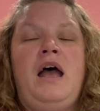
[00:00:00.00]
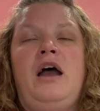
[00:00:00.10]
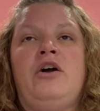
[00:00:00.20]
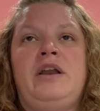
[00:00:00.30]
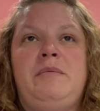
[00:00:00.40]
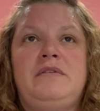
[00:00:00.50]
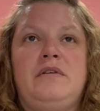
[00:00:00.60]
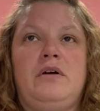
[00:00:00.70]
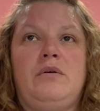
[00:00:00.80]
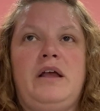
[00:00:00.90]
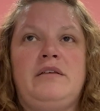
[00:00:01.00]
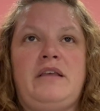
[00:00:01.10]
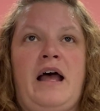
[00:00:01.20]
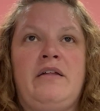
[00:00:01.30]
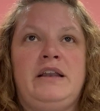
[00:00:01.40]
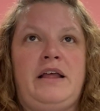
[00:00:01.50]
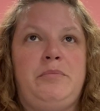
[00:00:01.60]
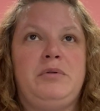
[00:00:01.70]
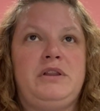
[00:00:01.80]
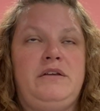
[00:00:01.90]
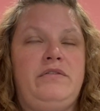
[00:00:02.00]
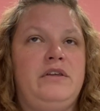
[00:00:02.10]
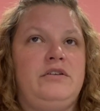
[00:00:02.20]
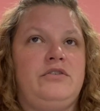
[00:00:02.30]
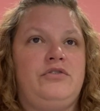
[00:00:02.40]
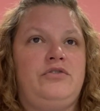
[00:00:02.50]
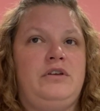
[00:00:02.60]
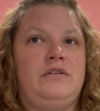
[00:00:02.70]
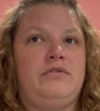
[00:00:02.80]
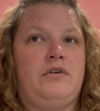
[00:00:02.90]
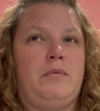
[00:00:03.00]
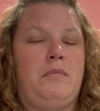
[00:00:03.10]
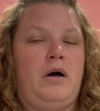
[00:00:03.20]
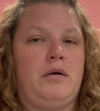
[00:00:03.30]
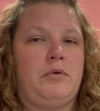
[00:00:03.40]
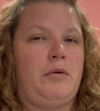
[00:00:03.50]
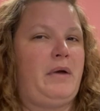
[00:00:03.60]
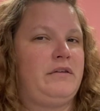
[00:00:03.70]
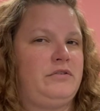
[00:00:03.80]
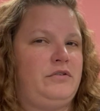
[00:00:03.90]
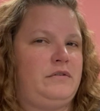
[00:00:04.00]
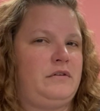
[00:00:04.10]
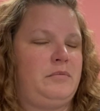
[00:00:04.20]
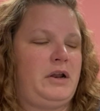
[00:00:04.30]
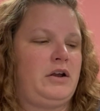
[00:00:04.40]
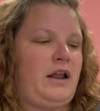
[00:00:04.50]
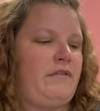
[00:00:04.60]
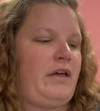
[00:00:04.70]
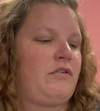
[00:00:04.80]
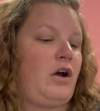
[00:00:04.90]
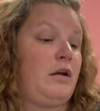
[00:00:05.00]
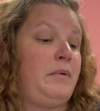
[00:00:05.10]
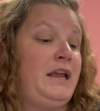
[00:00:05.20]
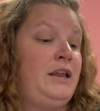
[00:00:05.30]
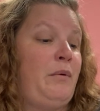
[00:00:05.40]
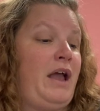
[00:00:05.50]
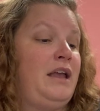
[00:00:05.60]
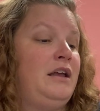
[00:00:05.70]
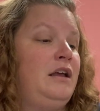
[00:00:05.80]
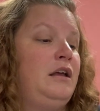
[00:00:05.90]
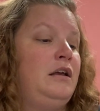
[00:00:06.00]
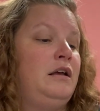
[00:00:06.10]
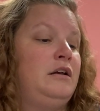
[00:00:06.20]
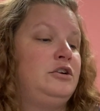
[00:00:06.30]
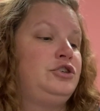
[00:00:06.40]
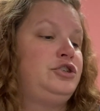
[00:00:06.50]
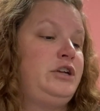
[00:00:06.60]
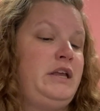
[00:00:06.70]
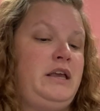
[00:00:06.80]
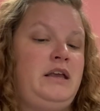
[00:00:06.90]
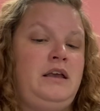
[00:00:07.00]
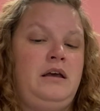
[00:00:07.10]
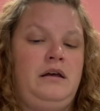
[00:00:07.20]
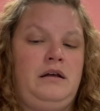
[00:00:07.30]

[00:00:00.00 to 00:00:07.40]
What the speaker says: her name is Ellen. I believe that she's from Marlborough, Massachusetts, but I could have that wrong. But anyway, she